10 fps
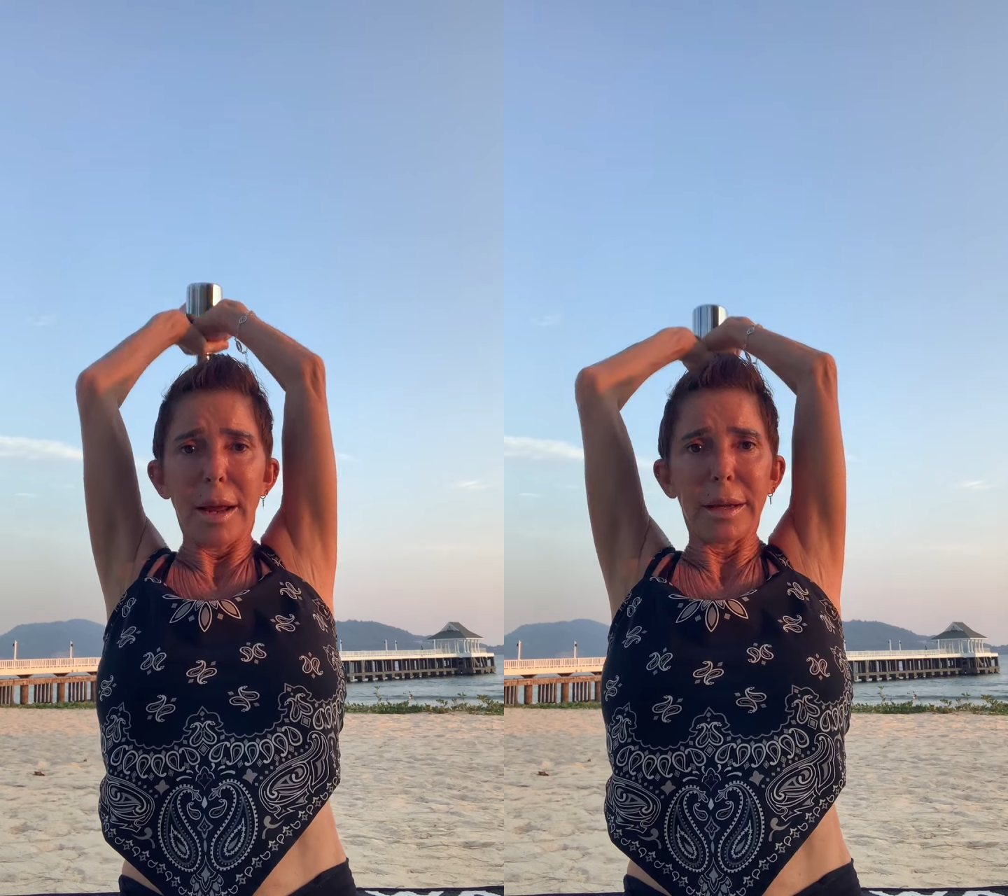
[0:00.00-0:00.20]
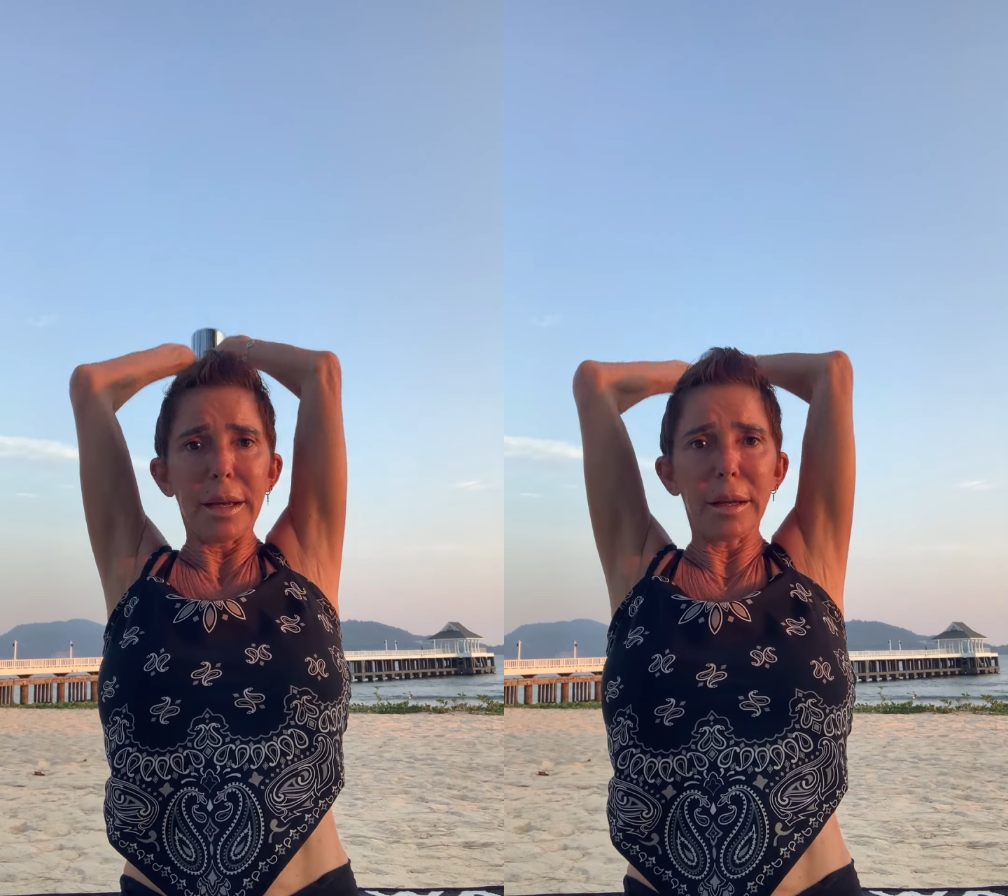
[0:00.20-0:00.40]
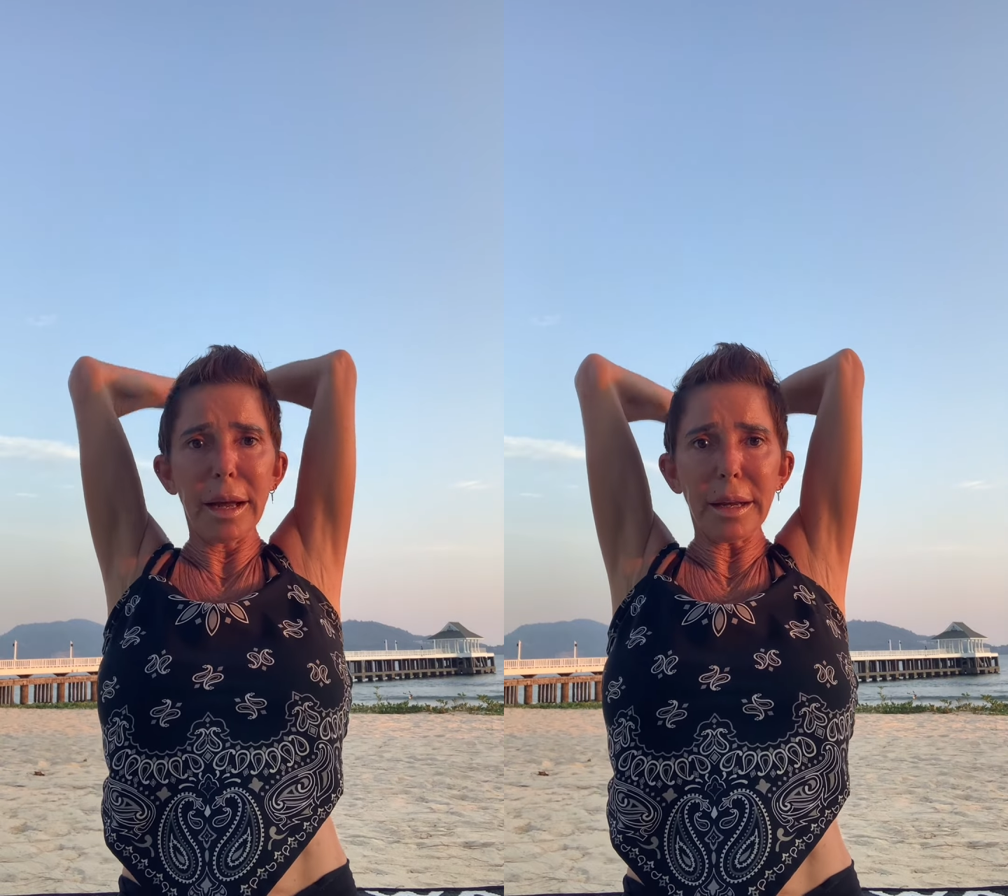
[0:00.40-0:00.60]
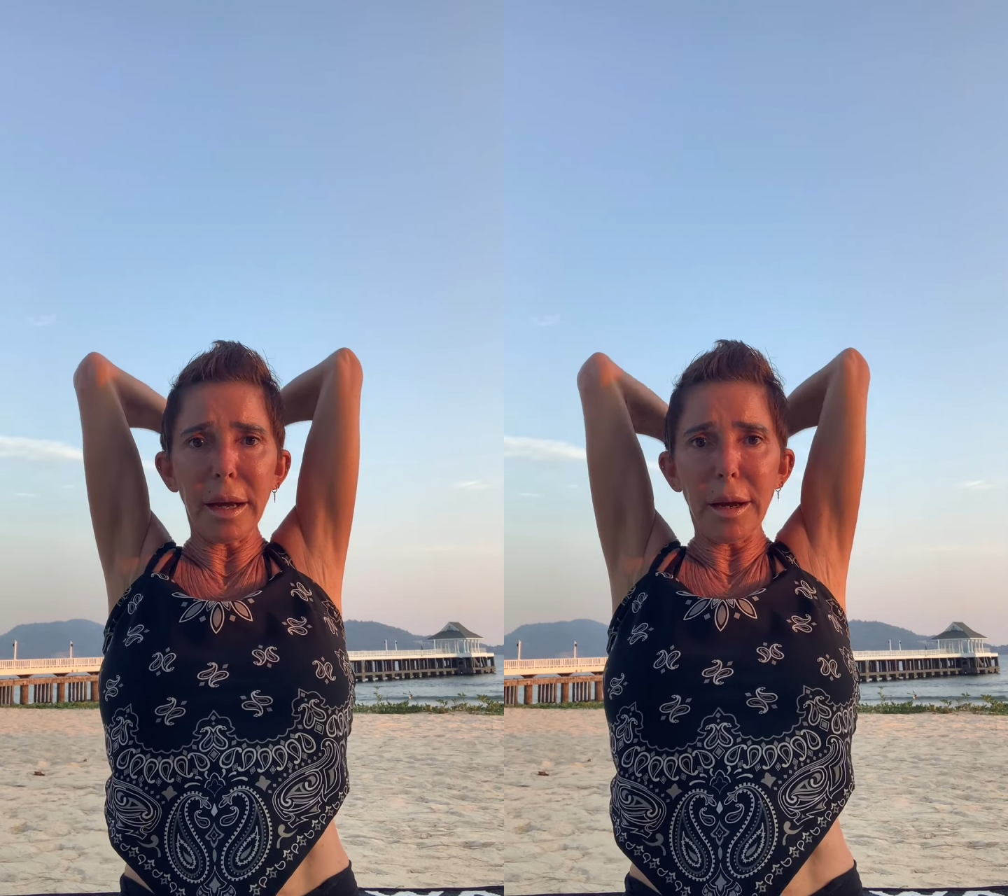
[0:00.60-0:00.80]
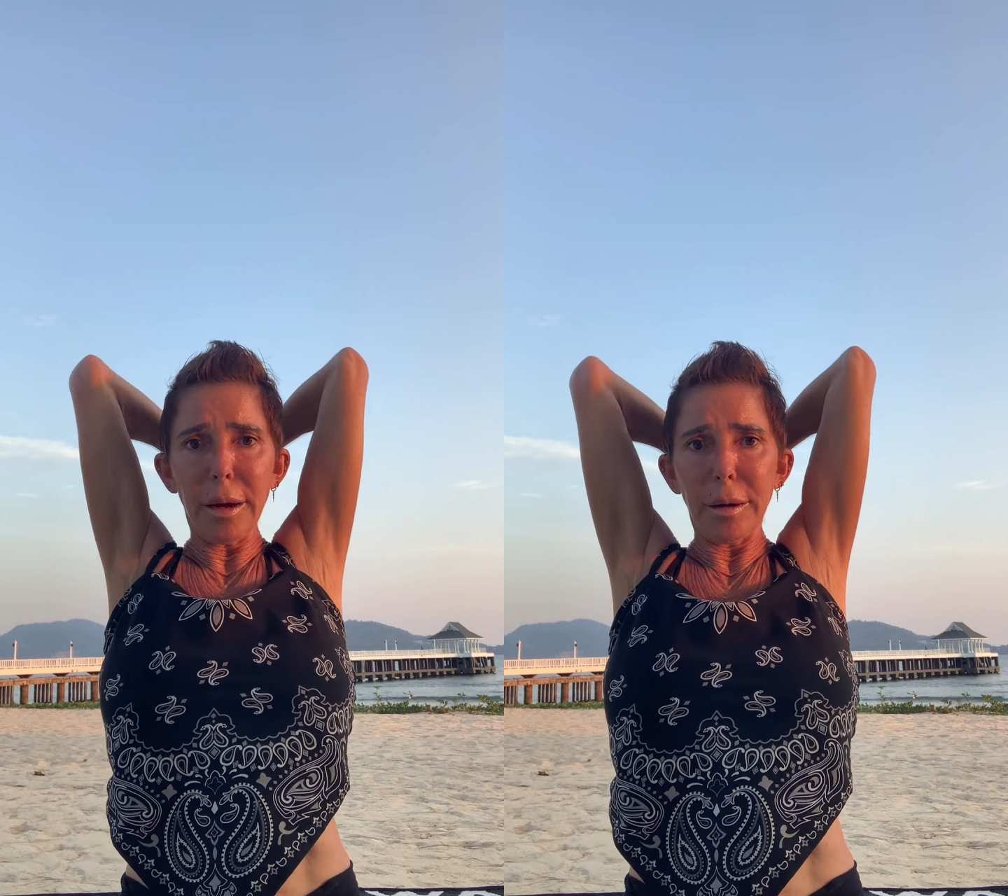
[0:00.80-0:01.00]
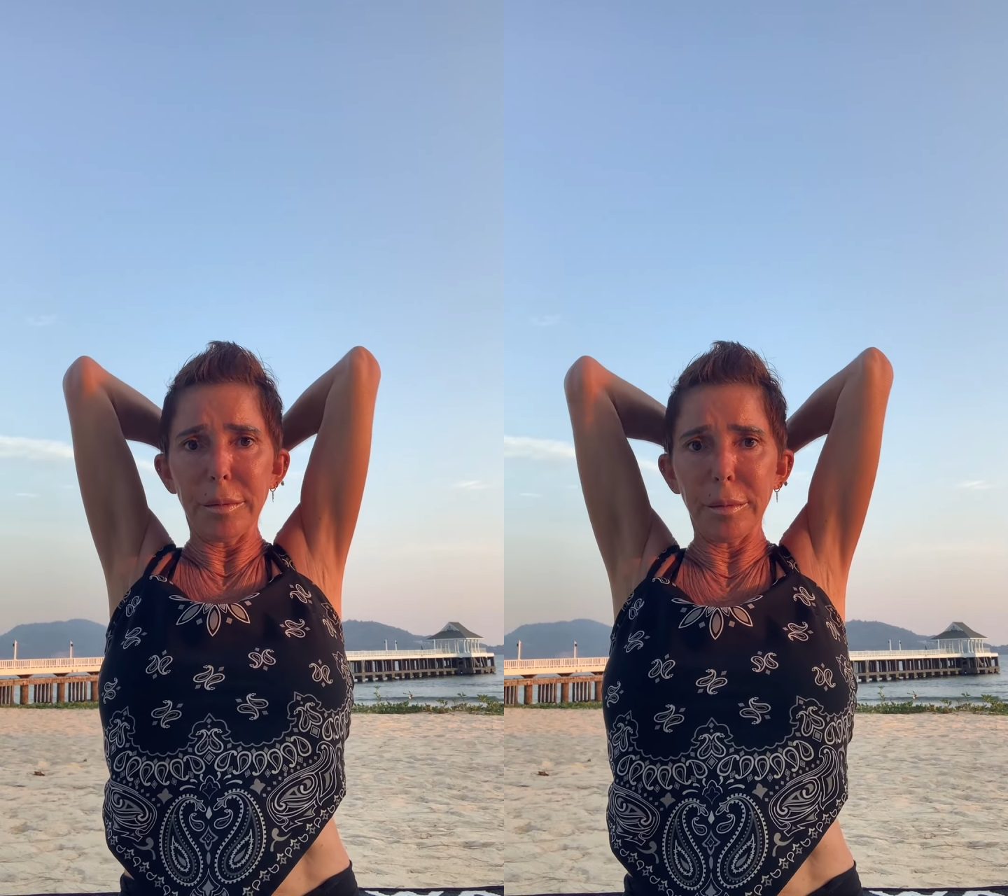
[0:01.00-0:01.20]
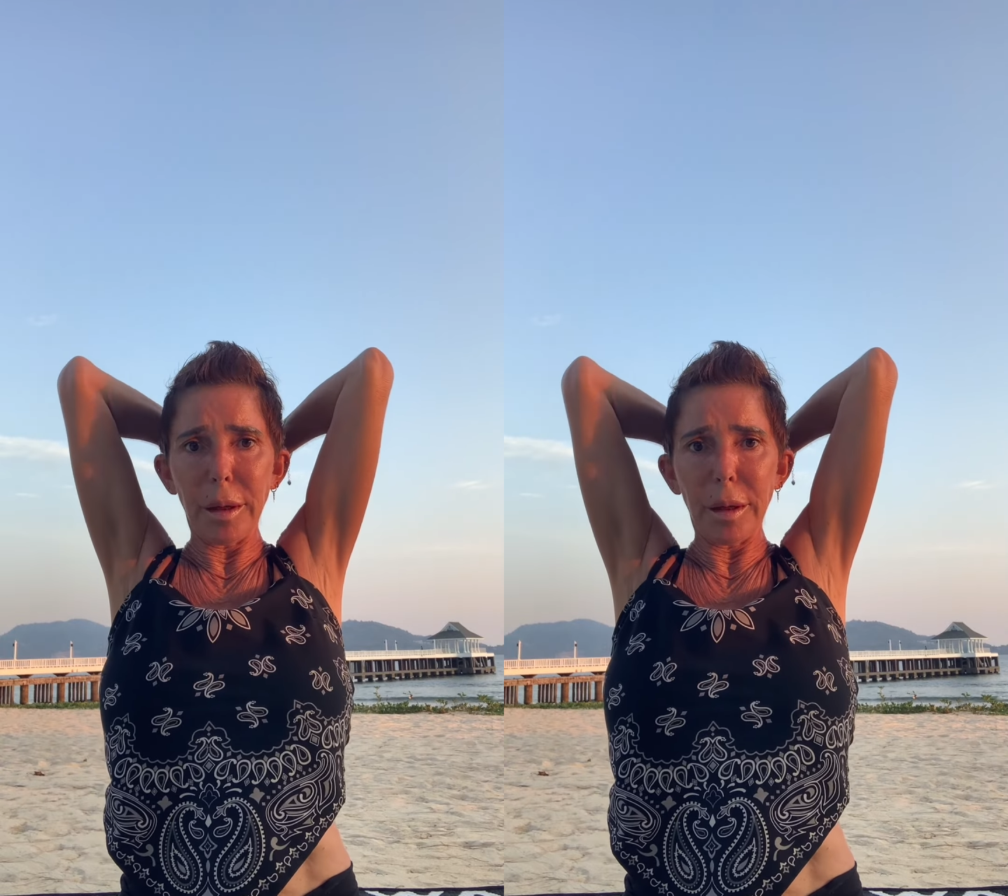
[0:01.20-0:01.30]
Get like a